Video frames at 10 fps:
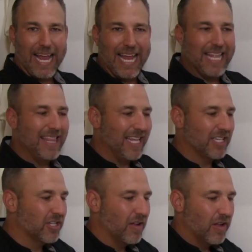in
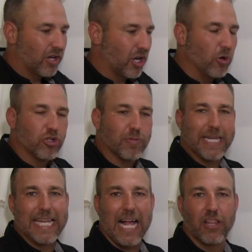this
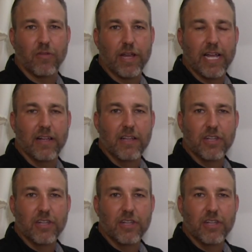Coachmen Galleria.